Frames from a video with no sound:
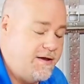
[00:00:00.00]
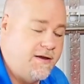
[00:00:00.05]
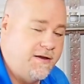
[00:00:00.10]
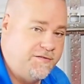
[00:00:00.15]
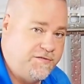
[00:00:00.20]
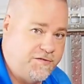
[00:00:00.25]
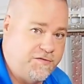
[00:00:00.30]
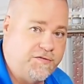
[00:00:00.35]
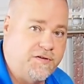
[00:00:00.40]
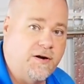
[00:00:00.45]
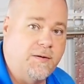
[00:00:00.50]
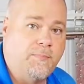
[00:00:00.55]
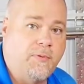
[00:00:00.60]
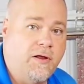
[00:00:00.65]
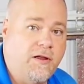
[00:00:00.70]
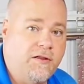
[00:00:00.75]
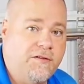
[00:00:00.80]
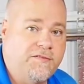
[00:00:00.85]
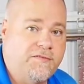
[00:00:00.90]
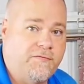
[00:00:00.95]
It's just going to
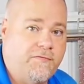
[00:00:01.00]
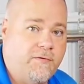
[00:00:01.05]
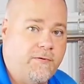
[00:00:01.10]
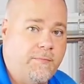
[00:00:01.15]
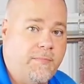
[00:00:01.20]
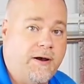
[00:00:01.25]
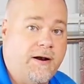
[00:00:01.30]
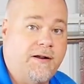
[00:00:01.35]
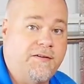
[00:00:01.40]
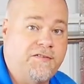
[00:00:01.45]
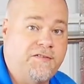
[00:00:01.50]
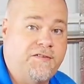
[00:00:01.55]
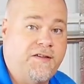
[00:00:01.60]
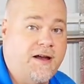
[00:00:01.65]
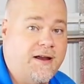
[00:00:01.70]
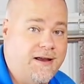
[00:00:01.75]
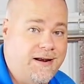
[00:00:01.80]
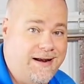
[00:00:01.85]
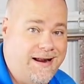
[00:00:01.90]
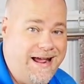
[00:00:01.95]
pulse for about 1.5
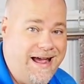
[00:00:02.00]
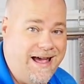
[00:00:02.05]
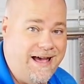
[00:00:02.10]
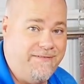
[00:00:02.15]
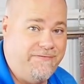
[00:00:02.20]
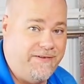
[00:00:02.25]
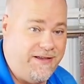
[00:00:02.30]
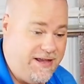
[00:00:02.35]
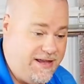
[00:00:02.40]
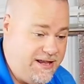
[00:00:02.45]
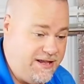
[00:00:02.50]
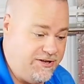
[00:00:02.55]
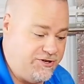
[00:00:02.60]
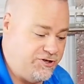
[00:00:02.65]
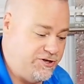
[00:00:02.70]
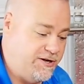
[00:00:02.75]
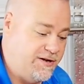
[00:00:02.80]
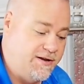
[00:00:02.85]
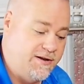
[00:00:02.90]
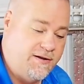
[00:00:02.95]
seconds
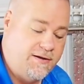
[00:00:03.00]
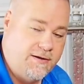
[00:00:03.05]
each.